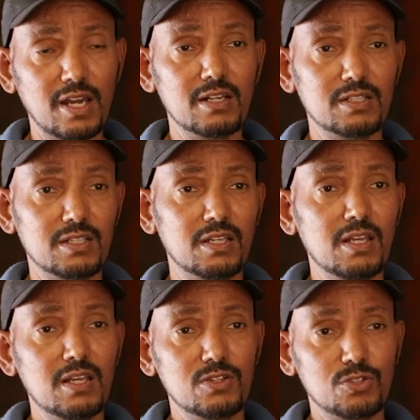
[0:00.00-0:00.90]
current
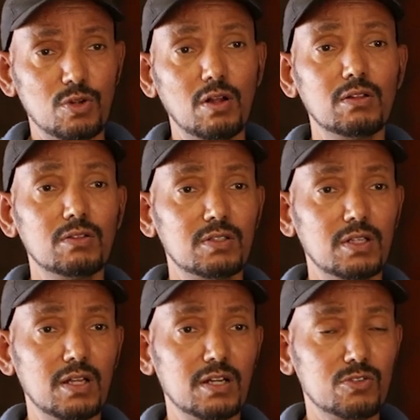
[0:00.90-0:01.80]
soil,
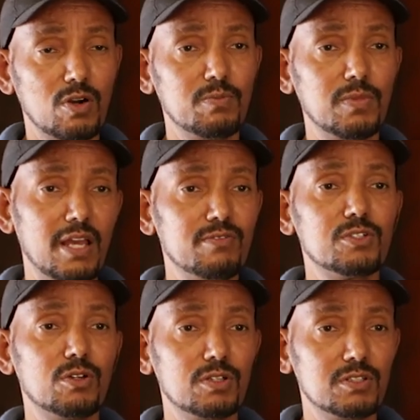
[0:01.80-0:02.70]
crop,
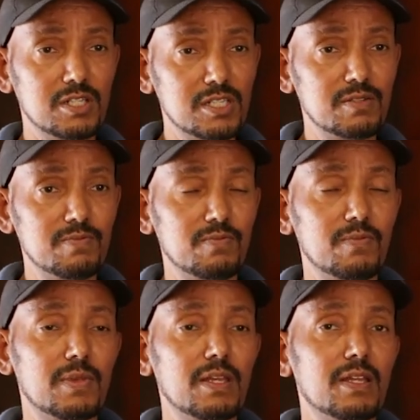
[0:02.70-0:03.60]
livestock system,
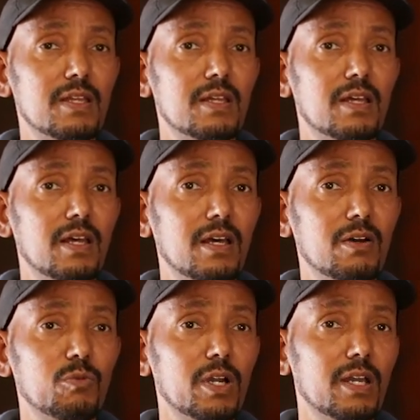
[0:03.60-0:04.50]

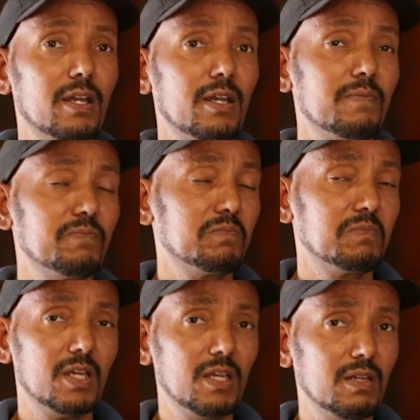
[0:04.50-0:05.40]
where
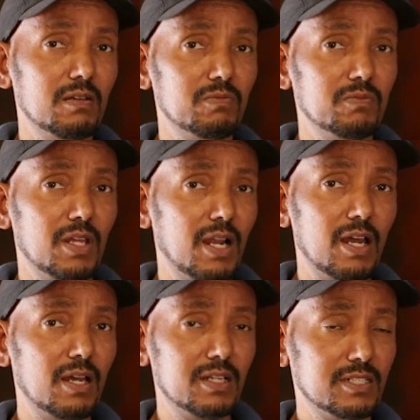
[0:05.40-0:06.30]
there
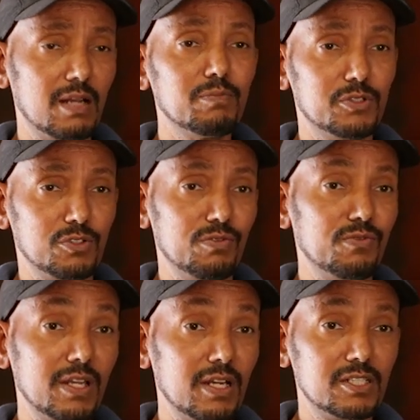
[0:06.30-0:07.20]
are examples of
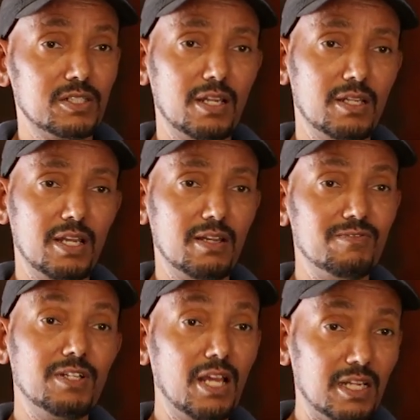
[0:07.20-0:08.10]
areas that they
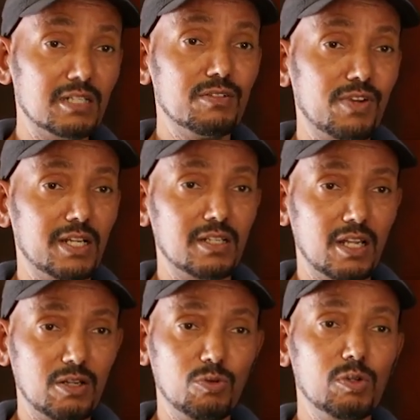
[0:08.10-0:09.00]
have identified
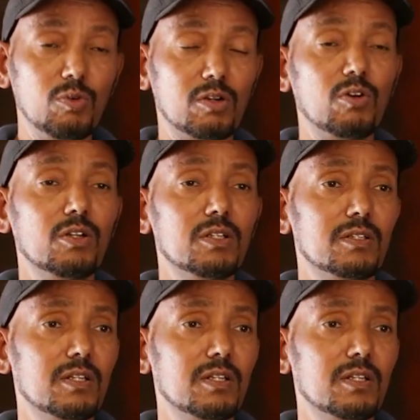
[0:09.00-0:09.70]
that they will work on.